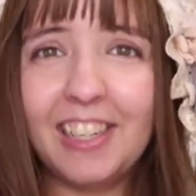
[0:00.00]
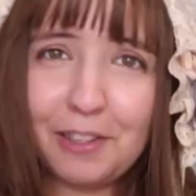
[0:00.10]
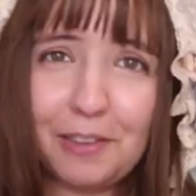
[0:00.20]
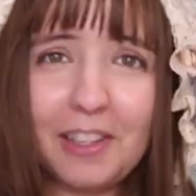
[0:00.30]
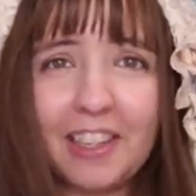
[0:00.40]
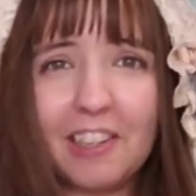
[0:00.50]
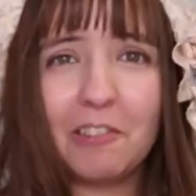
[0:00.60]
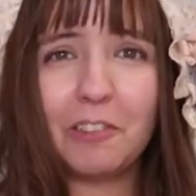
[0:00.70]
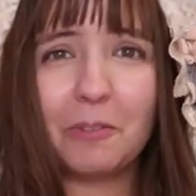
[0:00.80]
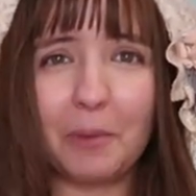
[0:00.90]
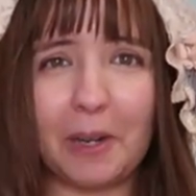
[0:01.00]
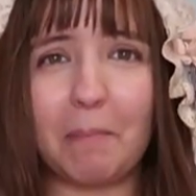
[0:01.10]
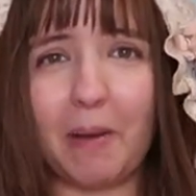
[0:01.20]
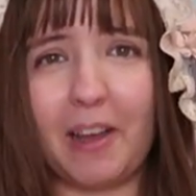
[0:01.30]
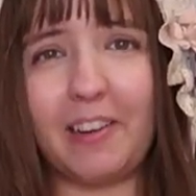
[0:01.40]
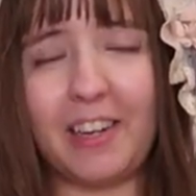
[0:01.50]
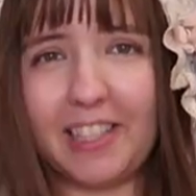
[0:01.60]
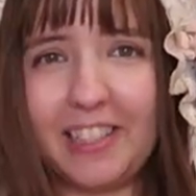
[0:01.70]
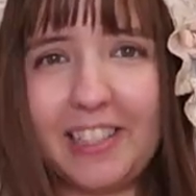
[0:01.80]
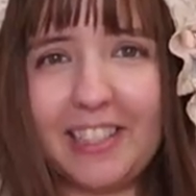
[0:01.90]
think it looks way better
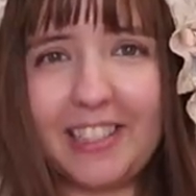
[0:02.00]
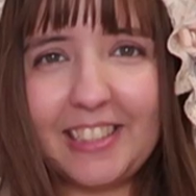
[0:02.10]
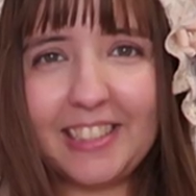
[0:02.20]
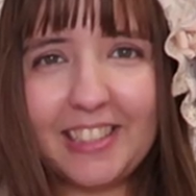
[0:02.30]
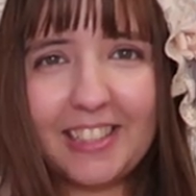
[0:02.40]
like this.